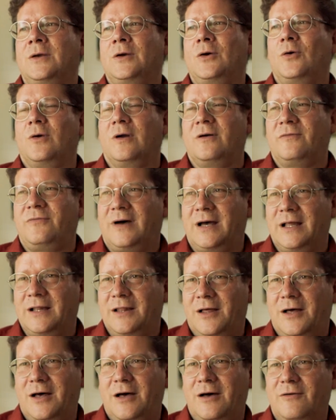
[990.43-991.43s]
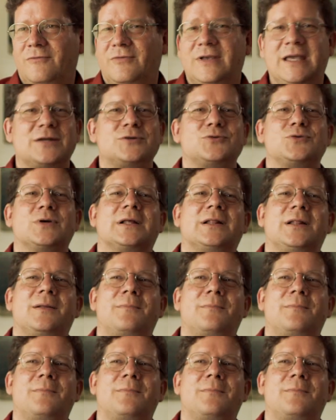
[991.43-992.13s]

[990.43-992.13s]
or if I love Kendrick